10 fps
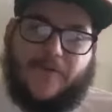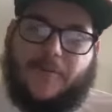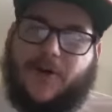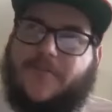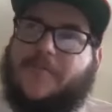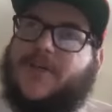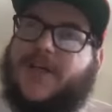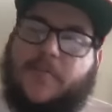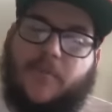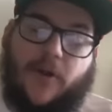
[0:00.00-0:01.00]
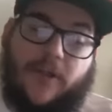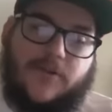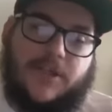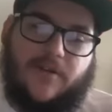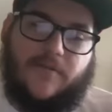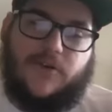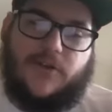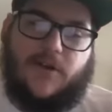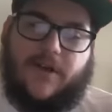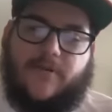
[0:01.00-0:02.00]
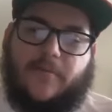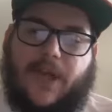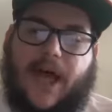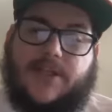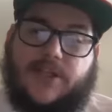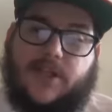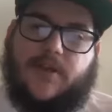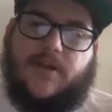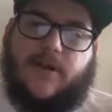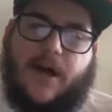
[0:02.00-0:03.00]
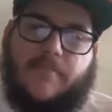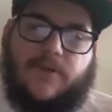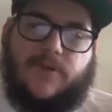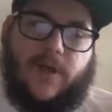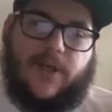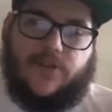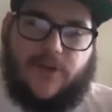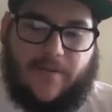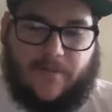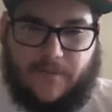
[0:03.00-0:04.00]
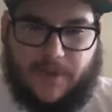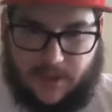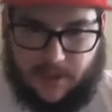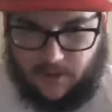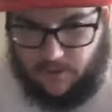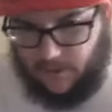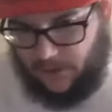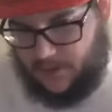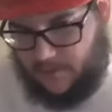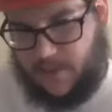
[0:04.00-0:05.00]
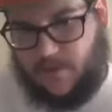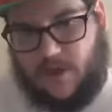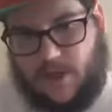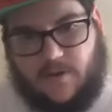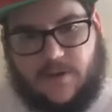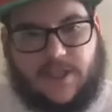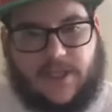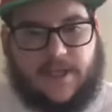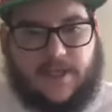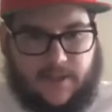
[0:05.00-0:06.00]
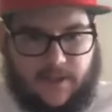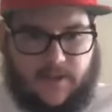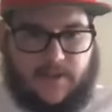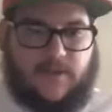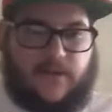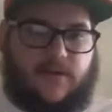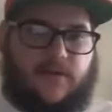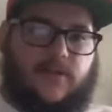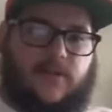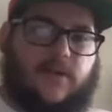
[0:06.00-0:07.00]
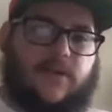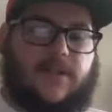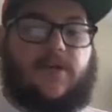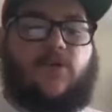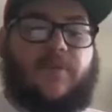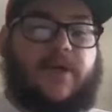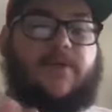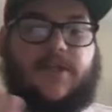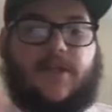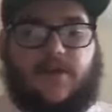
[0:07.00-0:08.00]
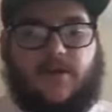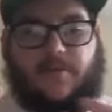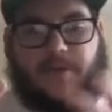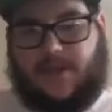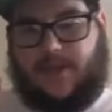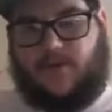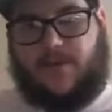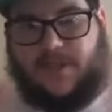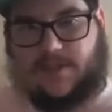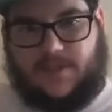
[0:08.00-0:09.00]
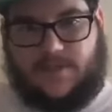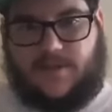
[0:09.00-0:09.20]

both of them, so I got both of those interviews already from last year. I'm just waiting to drop them because I'm going to release them in a row once I get Nelly, because then it will make sense. You know what I mean? Then it will make sense.